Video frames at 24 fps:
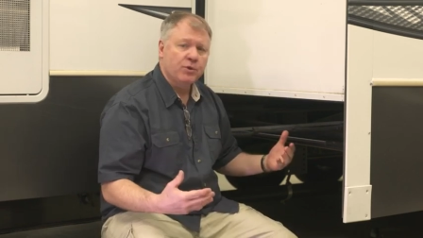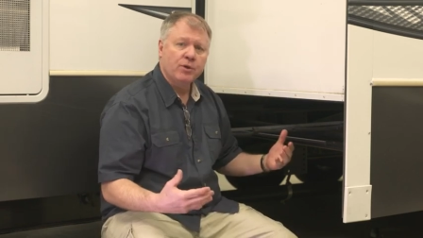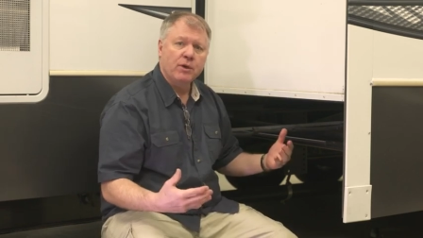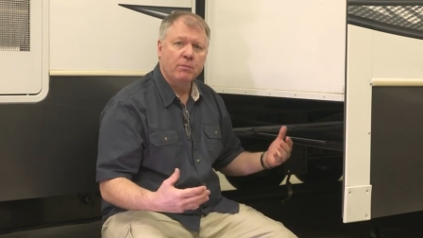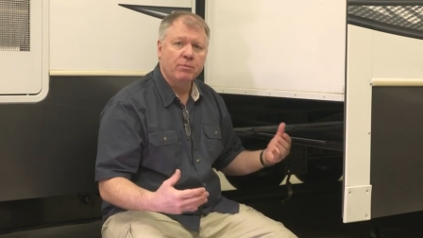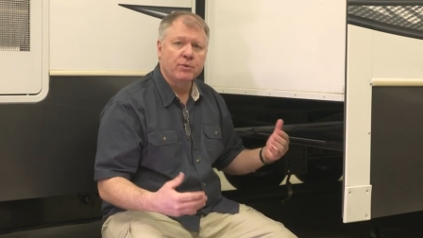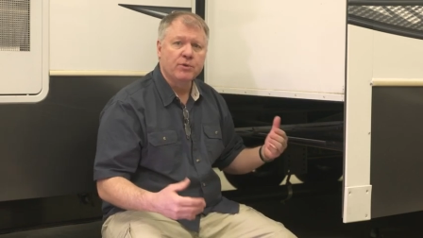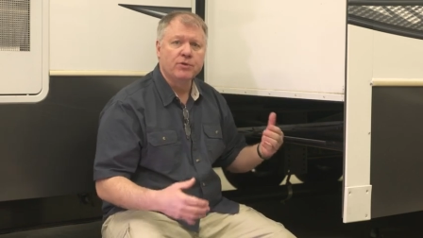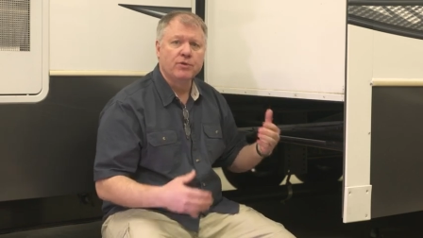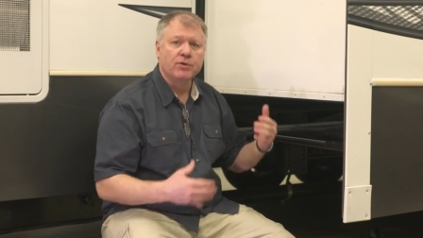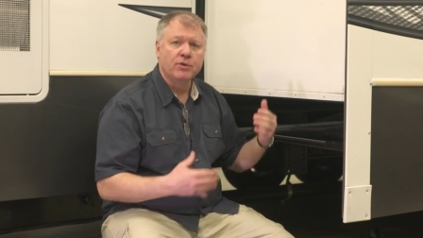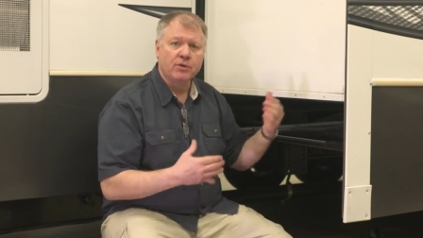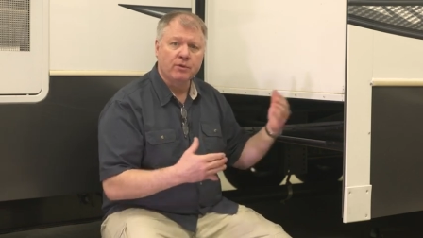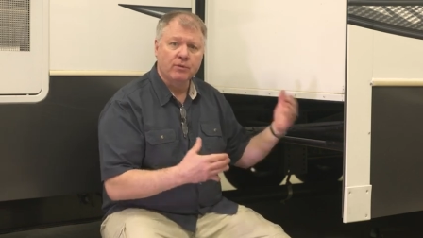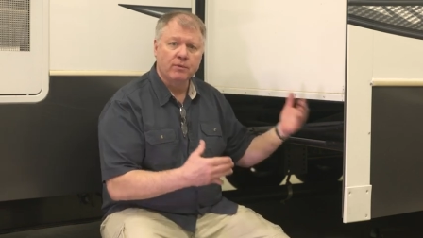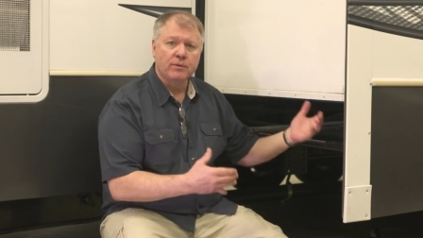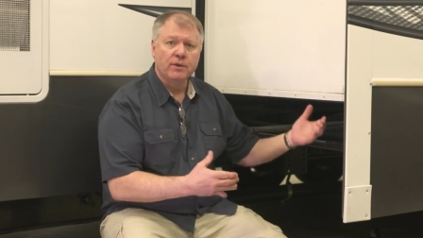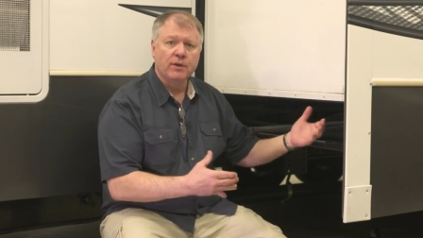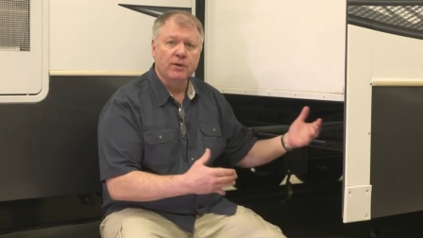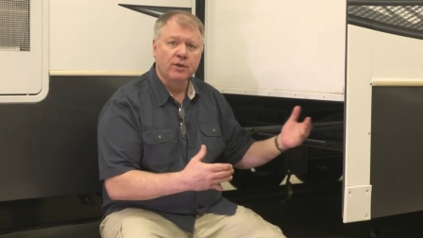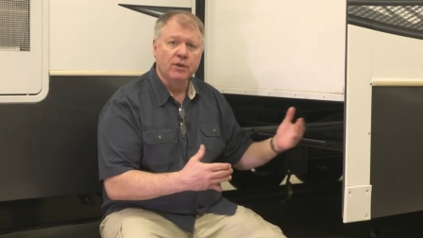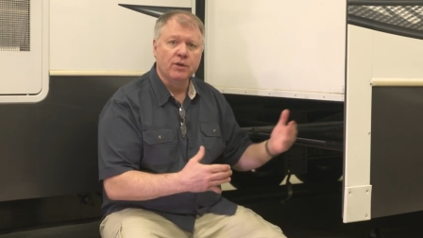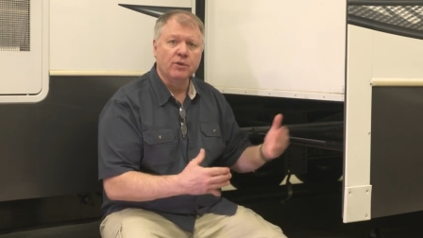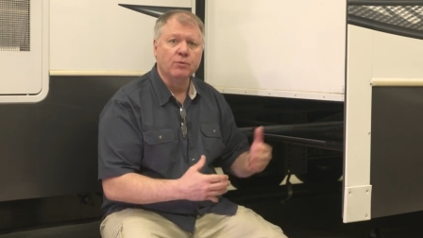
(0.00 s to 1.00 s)
troubleshoot
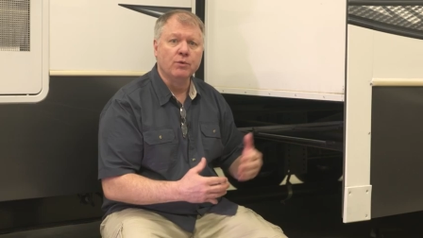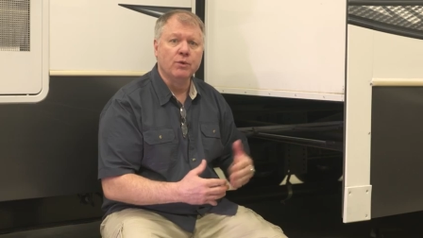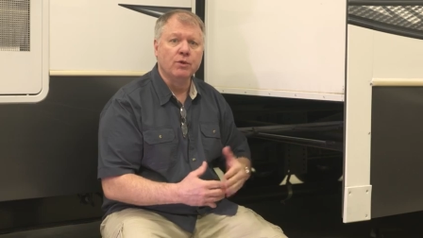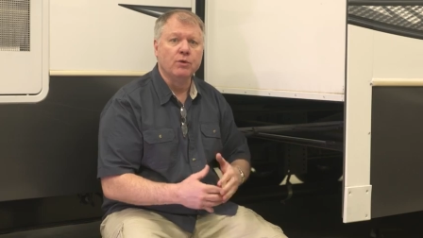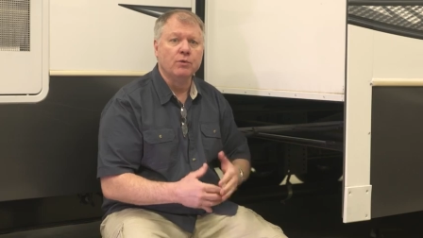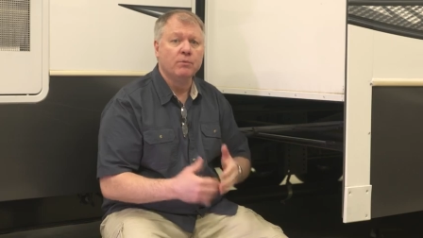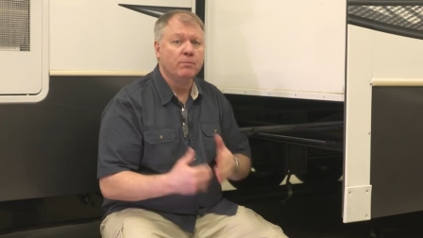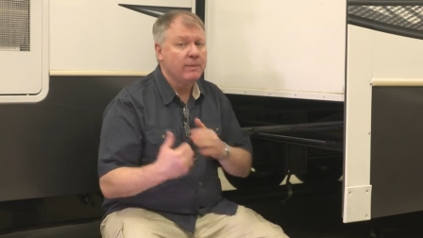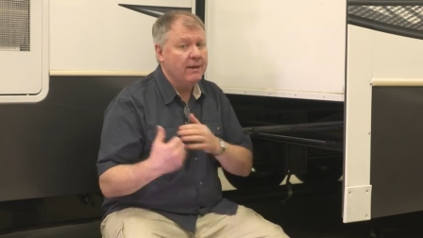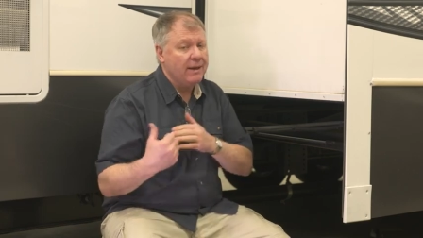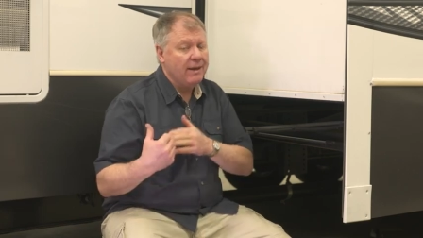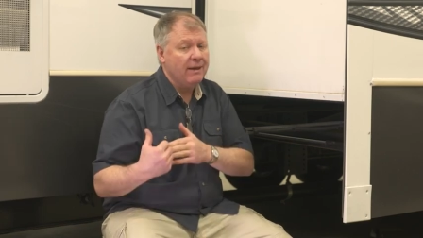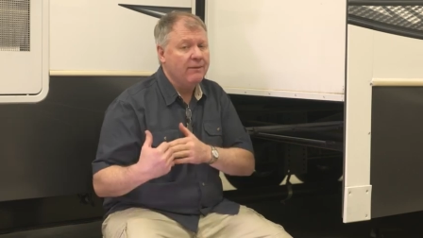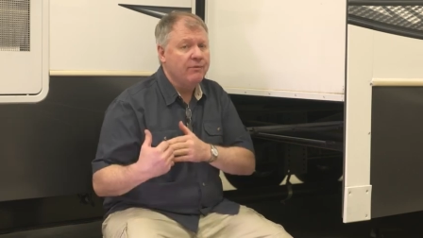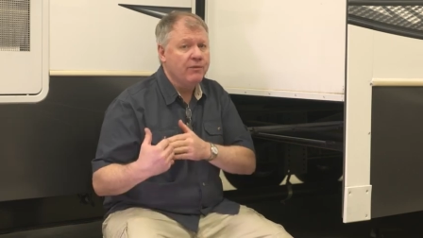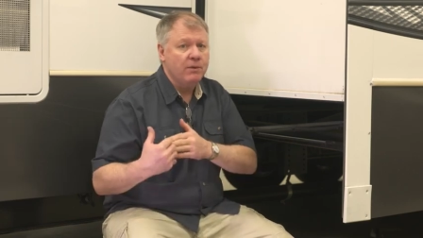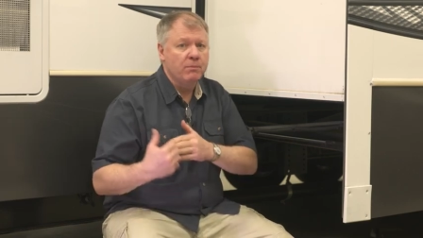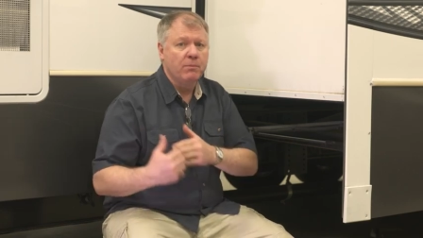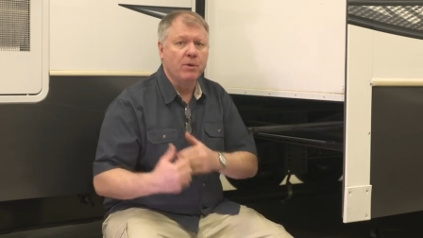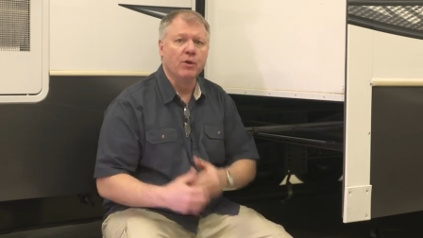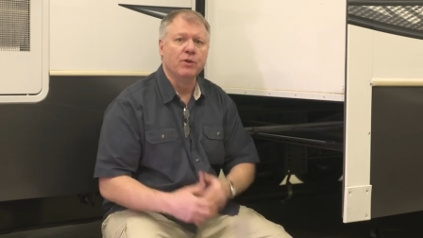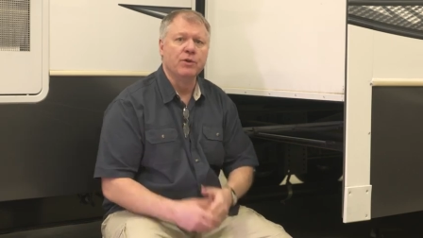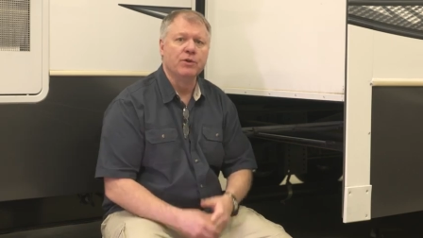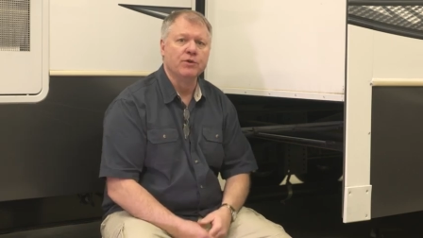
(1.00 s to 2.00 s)
your room if
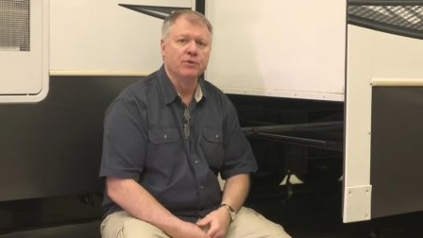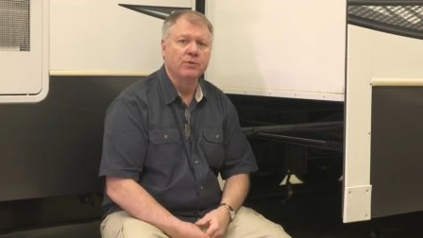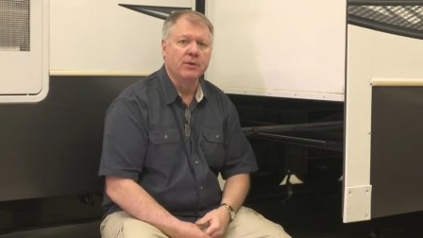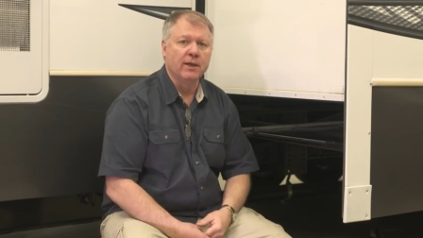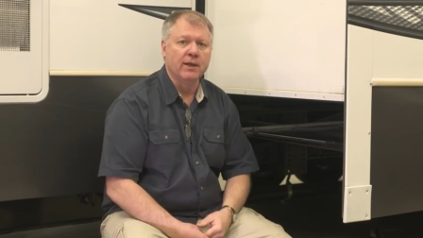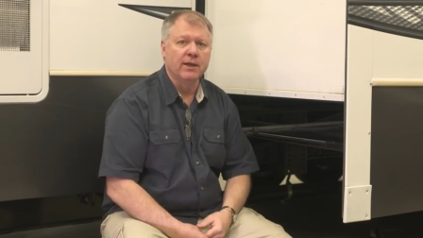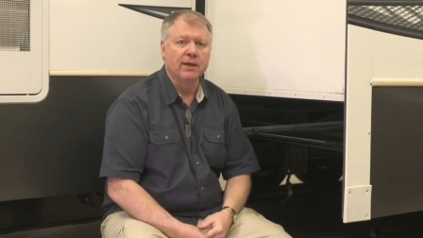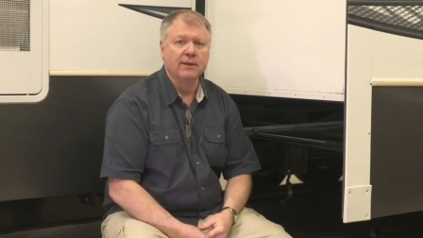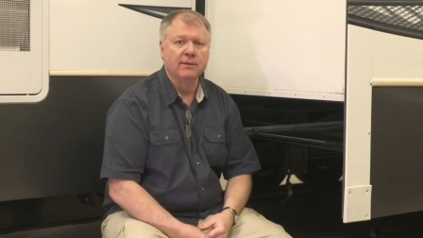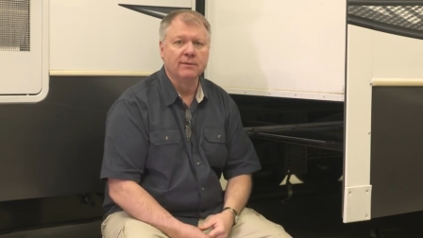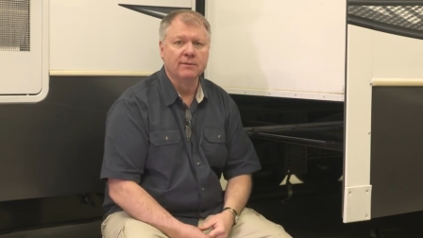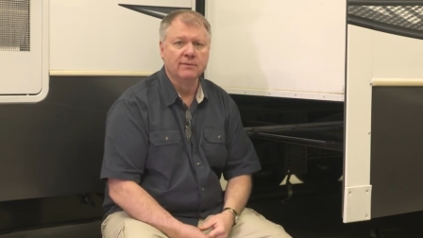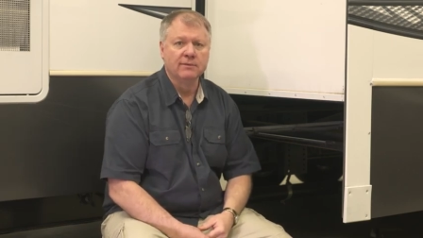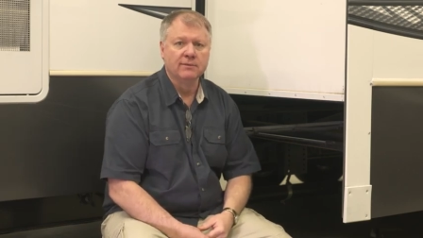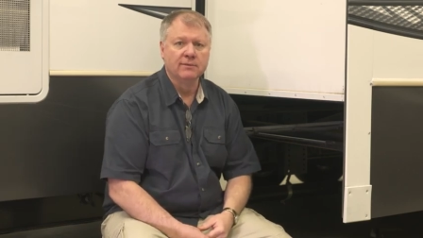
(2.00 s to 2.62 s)
the motor's running.